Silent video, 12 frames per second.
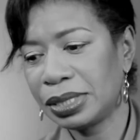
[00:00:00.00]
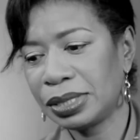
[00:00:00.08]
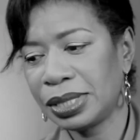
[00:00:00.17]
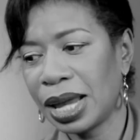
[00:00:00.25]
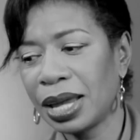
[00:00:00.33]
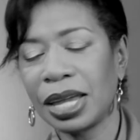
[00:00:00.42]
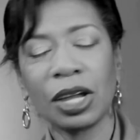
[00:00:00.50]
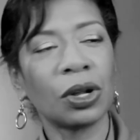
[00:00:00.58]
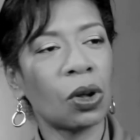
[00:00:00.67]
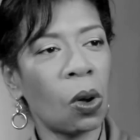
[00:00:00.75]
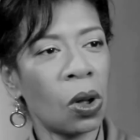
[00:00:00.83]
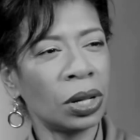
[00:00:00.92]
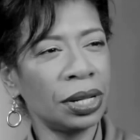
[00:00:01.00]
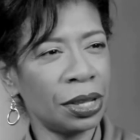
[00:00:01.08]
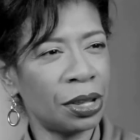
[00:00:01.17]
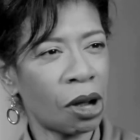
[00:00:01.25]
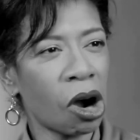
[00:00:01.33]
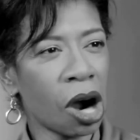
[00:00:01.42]
taking all of
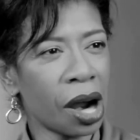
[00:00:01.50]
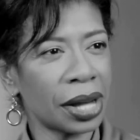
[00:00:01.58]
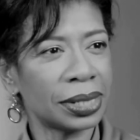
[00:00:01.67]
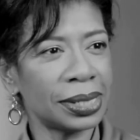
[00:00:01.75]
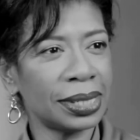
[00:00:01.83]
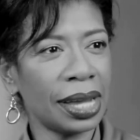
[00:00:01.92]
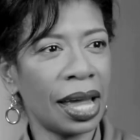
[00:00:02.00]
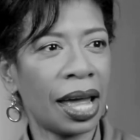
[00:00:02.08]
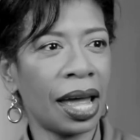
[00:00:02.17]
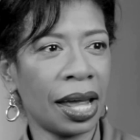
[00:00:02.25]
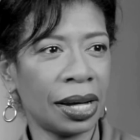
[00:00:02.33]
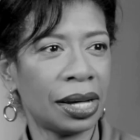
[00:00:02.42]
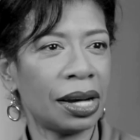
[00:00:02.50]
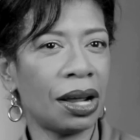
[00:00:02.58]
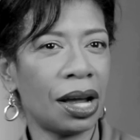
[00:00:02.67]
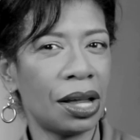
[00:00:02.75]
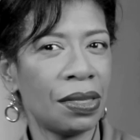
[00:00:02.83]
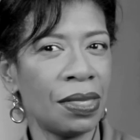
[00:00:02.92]
the arts, and
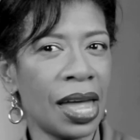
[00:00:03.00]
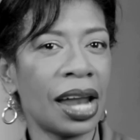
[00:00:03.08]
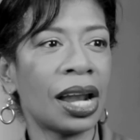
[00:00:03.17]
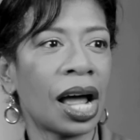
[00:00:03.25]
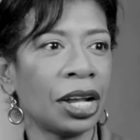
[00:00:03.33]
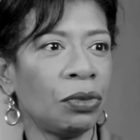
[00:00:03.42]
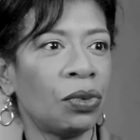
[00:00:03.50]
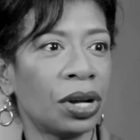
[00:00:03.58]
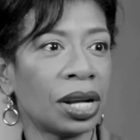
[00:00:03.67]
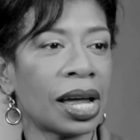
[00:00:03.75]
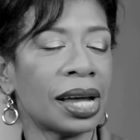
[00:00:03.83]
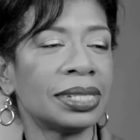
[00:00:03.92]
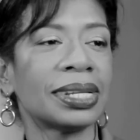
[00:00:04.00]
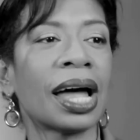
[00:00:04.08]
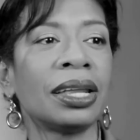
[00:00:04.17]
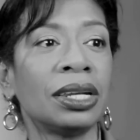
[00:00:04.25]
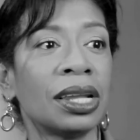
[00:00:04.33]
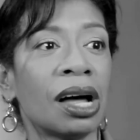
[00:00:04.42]
then I realized
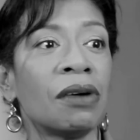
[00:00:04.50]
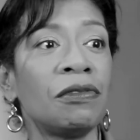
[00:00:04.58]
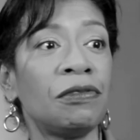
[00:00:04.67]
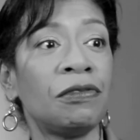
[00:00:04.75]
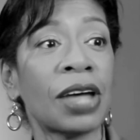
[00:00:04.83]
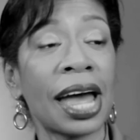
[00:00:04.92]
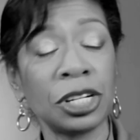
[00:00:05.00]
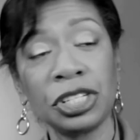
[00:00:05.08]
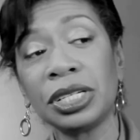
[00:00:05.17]
I love fashion